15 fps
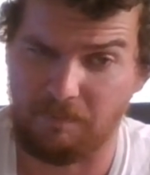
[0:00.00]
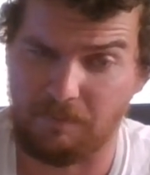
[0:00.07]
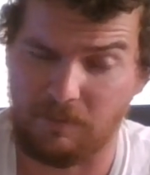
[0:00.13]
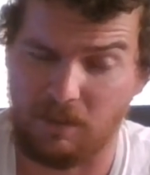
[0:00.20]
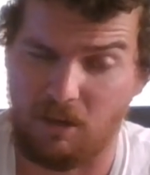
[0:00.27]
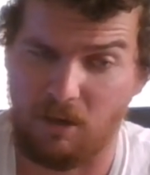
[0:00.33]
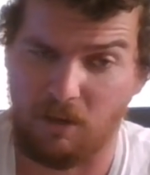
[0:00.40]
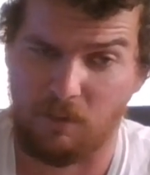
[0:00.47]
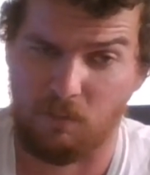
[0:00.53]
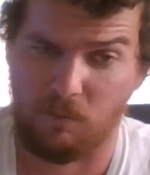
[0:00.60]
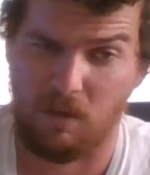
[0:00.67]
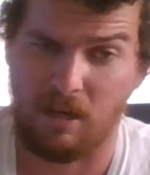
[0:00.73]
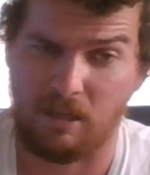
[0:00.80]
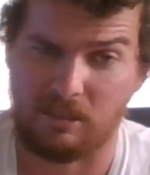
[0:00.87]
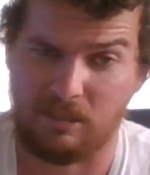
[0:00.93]
hard
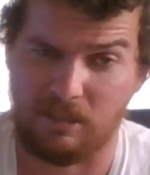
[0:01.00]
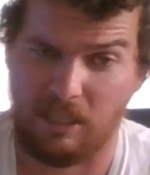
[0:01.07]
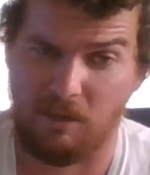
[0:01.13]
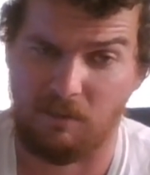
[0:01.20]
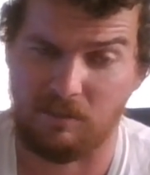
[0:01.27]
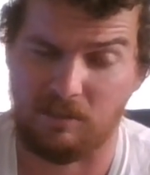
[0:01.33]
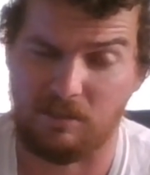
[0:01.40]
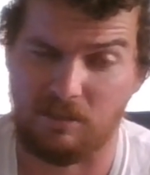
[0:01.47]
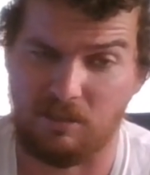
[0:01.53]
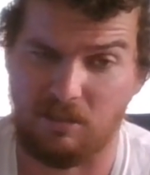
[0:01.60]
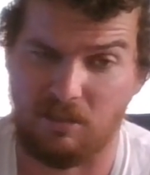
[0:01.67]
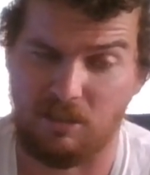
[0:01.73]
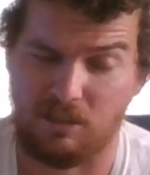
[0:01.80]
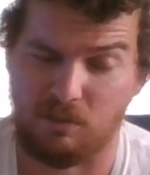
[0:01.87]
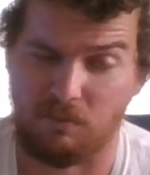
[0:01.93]
rock sounds to
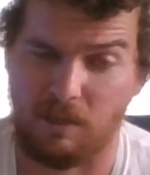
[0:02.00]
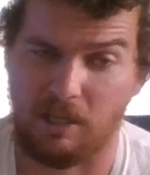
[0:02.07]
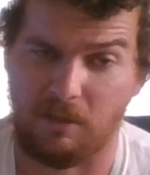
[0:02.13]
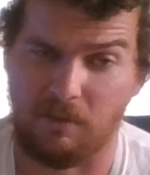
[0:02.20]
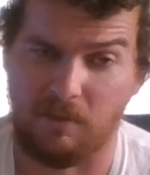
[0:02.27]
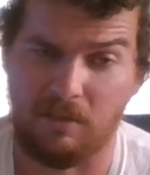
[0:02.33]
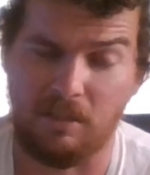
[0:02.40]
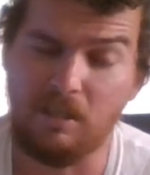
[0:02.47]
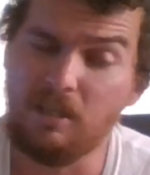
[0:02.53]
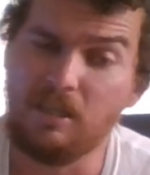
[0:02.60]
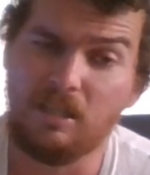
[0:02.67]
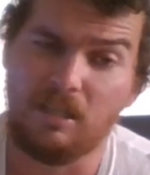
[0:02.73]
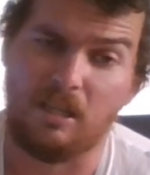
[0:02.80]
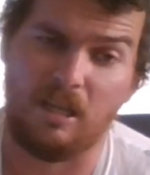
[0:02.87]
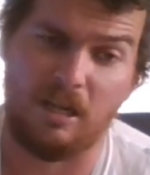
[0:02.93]
this record
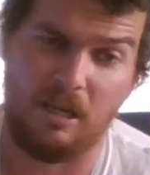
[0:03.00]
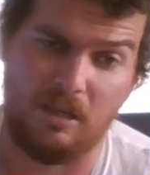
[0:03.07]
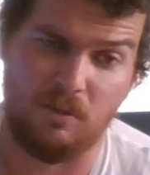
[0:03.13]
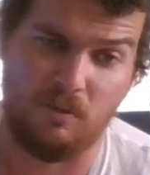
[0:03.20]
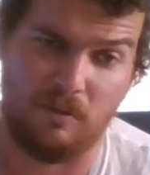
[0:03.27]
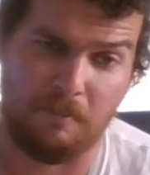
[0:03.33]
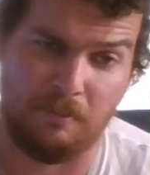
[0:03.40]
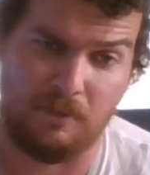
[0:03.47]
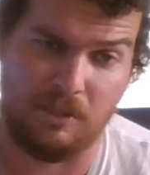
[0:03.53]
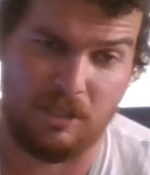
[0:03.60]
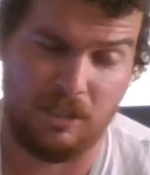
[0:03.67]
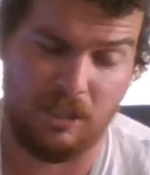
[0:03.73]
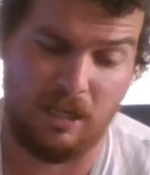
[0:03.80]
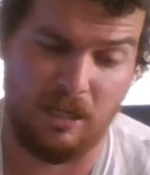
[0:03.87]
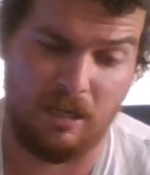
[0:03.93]
that I do
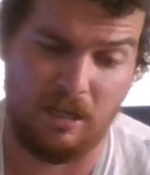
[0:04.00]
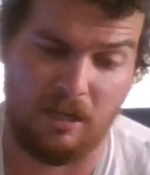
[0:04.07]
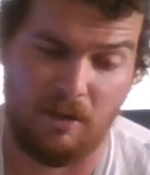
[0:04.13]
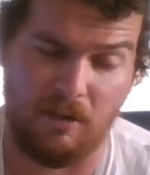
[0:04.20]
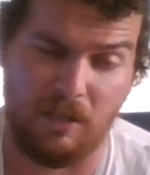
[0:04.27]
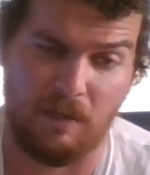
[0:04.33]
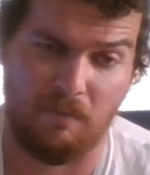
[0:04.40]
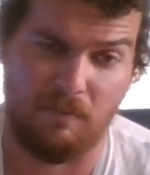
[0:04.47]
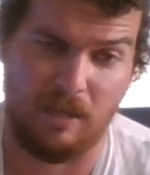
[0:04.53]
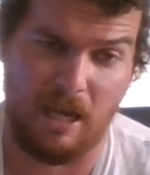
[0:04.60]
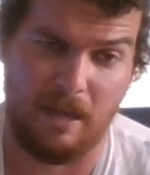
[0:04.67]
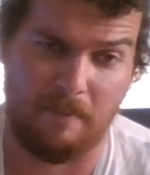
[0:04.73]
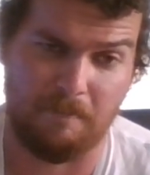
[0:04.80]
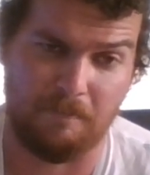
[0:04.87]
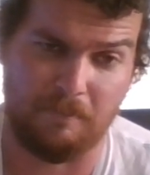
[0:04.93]
appreciate, and I'll give
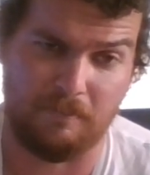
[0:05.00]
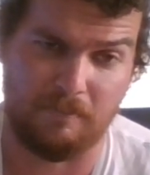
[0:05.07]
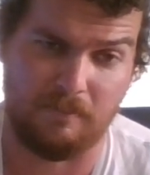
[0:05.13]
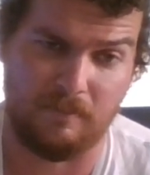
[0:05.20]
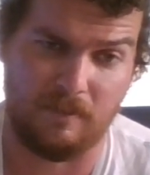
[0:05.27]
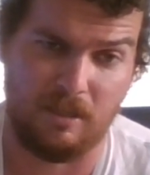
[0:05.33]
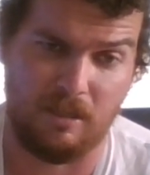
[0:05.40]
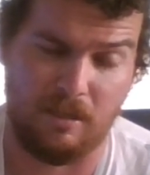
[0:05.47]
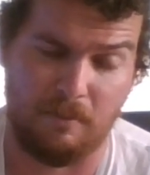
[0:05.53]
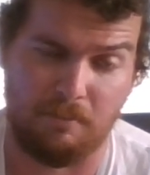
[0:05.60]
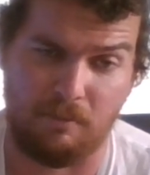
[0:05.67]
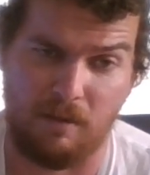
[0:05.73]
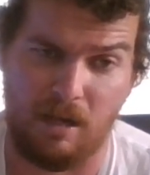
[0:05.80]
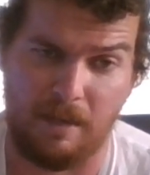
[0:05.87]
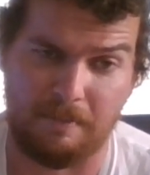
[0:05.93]
that uh,
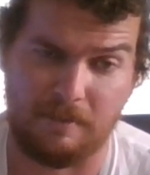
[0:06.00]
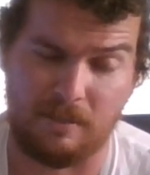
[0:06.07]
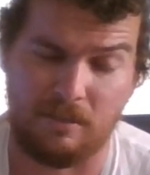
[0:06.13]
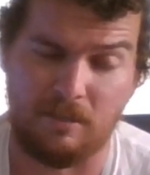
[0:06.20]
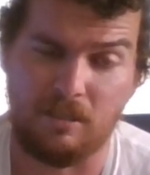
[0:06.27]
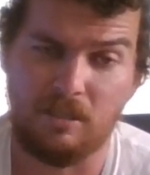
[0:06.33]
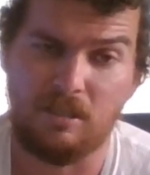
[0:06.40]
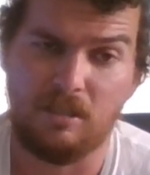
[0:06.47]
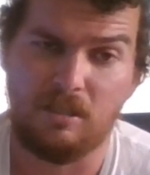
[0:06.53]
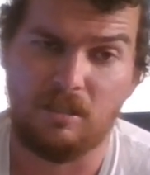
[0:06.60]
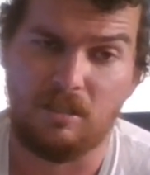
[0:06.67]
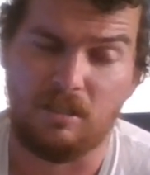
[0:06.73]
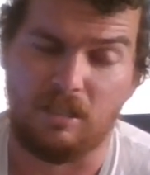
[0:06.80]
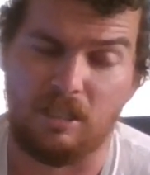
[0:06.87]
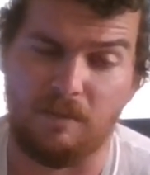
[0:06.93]
props.
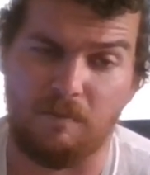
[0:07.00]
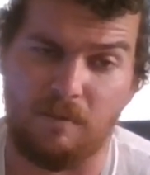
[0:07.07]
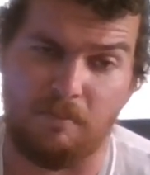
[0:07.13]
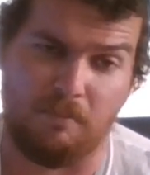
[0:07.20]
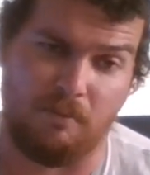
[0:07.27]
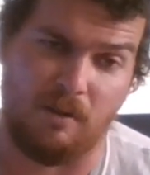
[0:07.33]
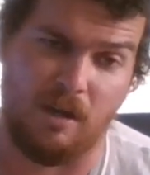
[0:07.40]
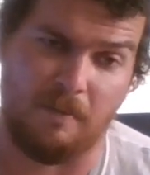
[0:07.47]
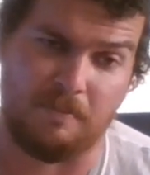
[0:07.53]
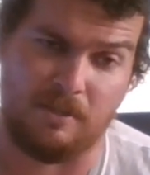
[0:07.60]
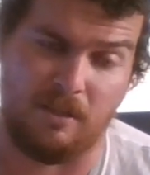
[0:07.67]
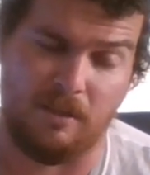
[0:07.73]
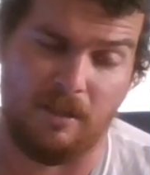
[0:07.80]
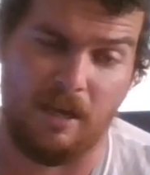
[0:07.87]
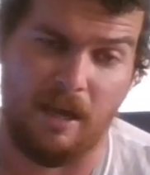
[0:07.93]
Give them props
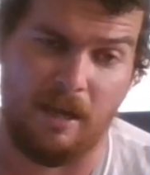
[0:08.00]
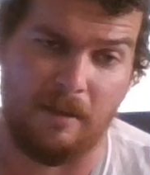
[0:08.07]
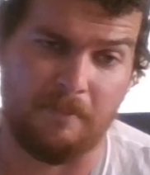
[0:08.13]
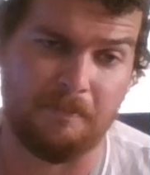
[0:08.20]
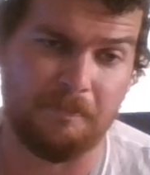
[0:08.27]
on that.